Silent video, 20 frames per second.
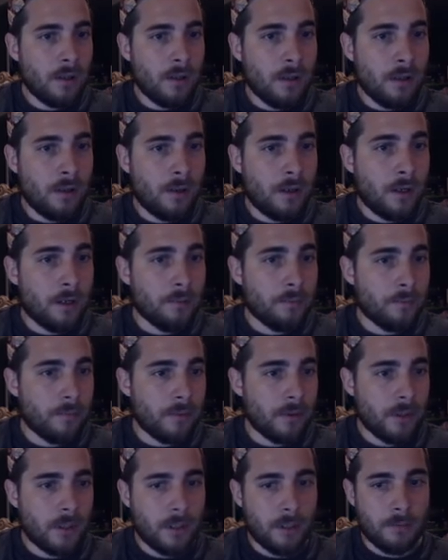All right,
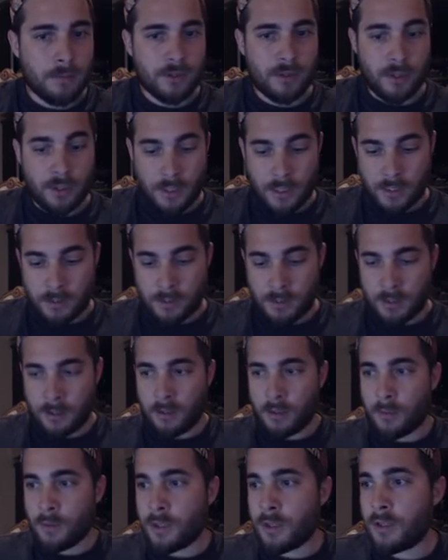so the next thing
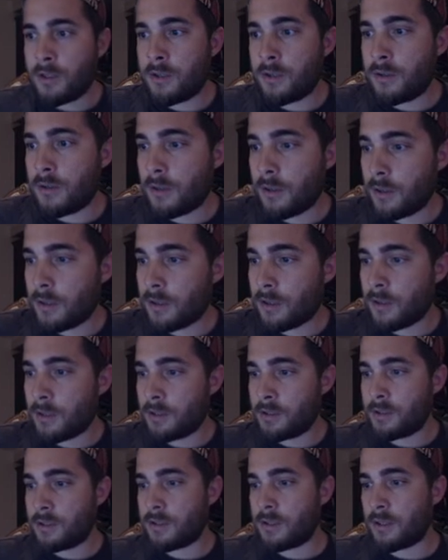you want to do
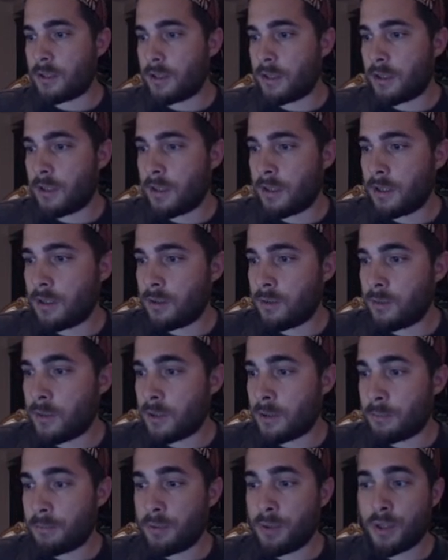is you want
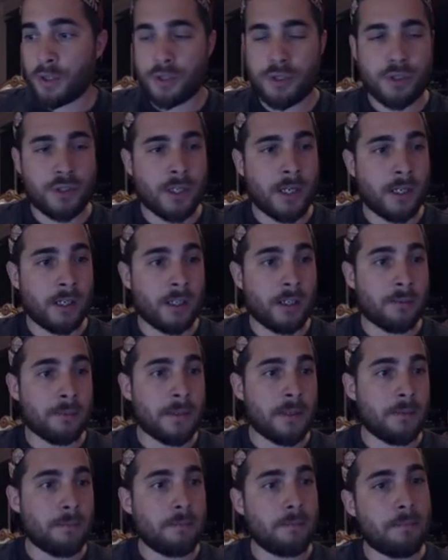to push and
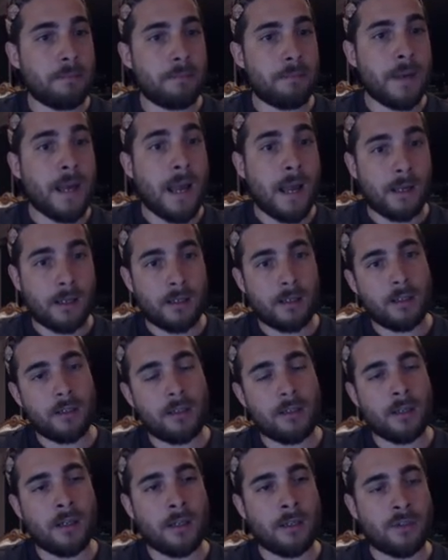commit back
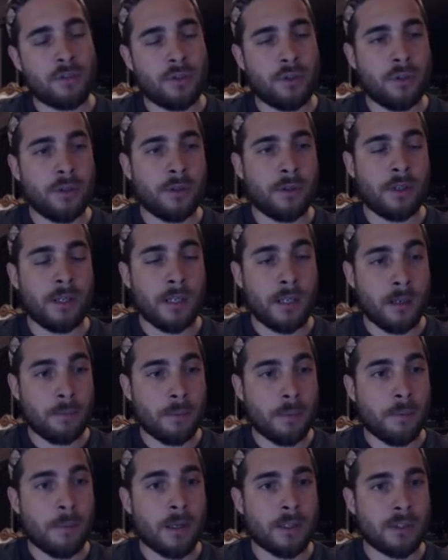to your GitHub
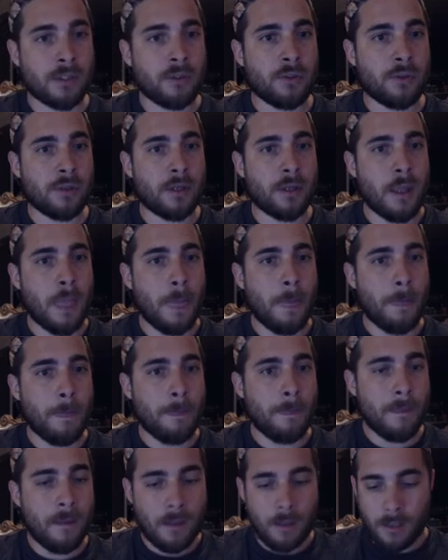repository.
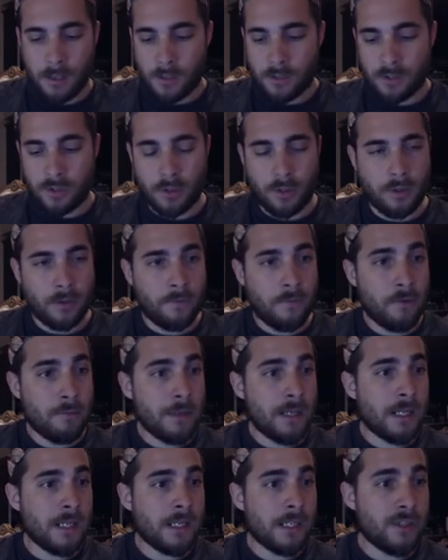So if you
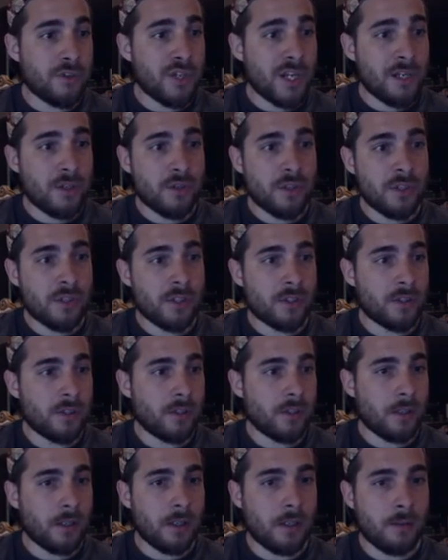made any changes,
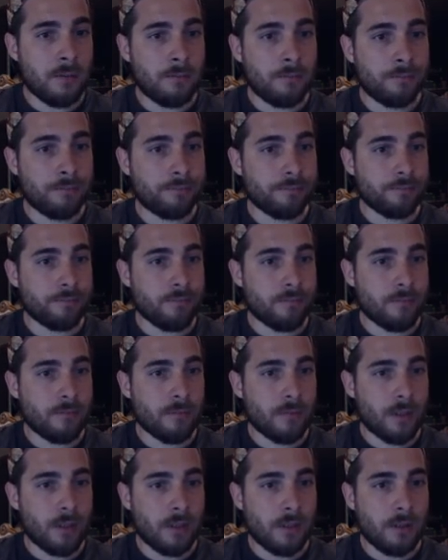
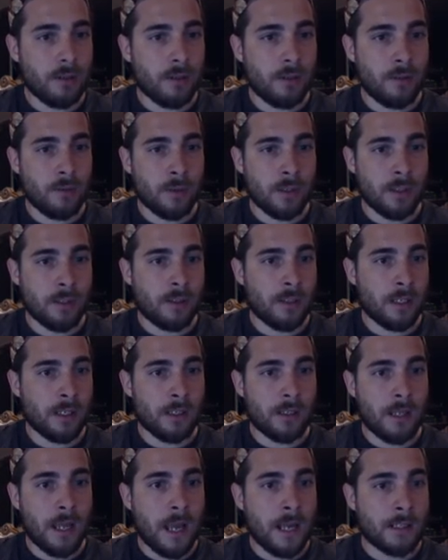you want to like
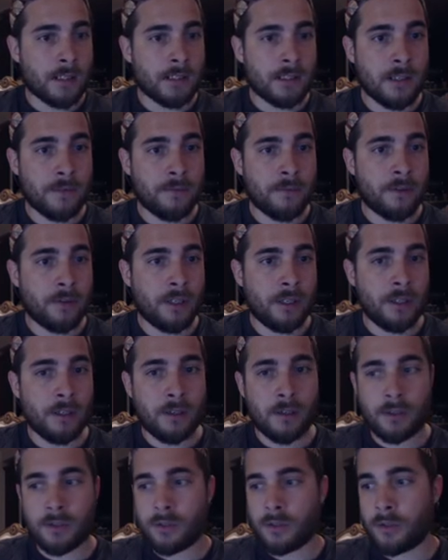add stuff to
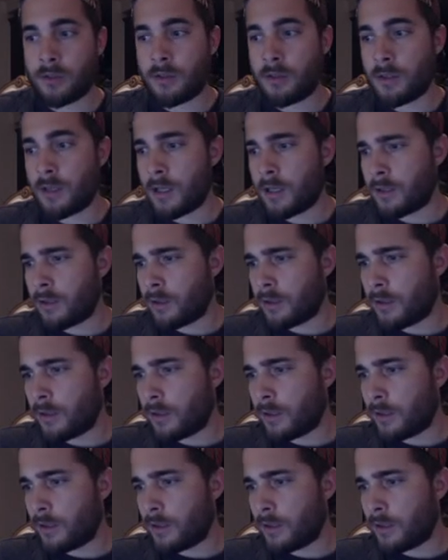here. So I don't know.